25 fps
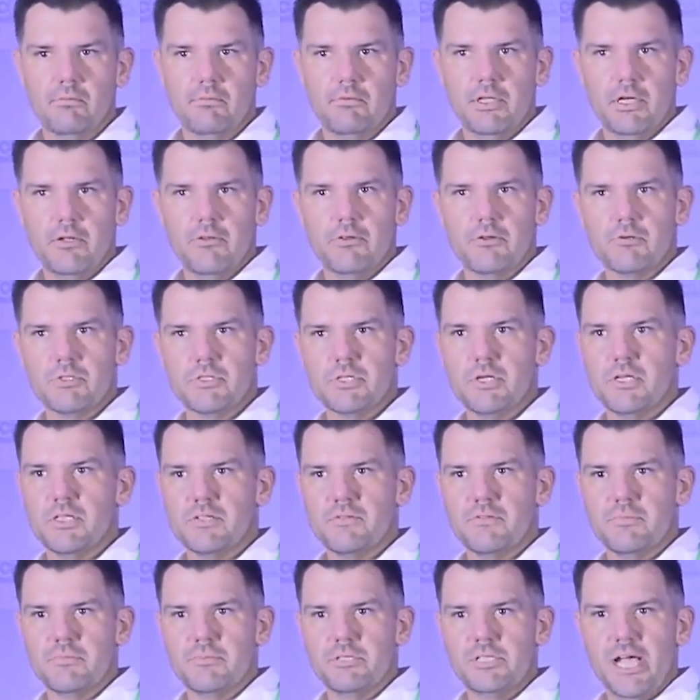you know, the results
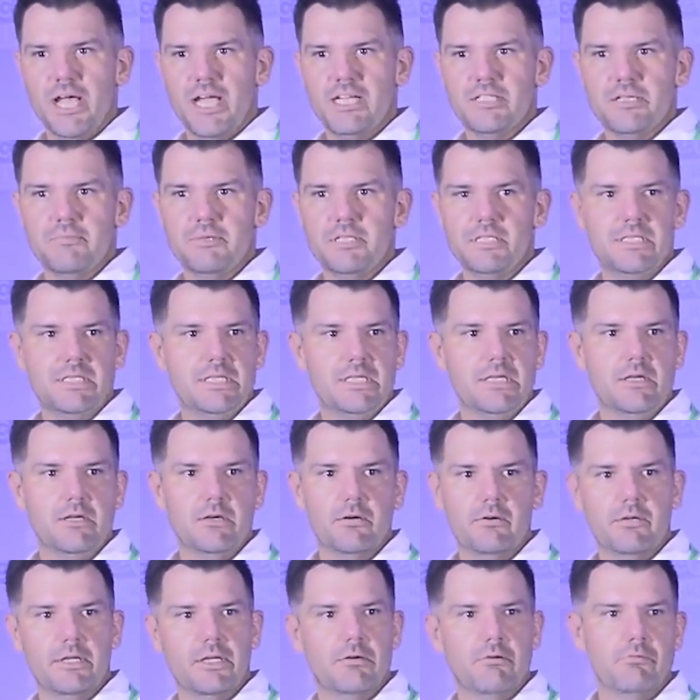from ChatGPT
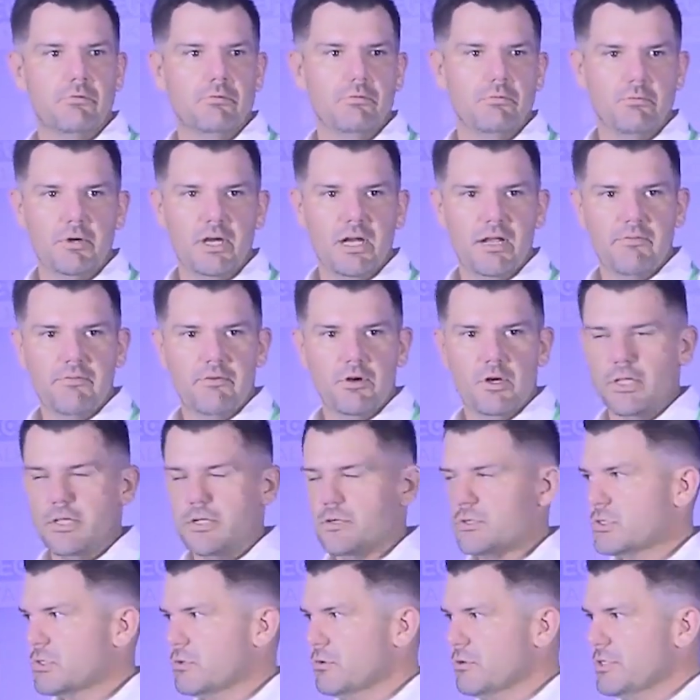or, you know, whatever other
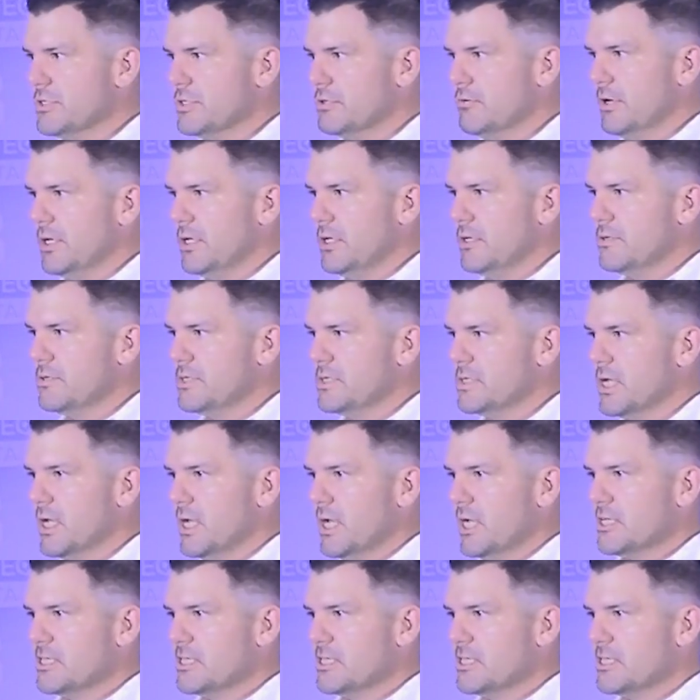source you want to use.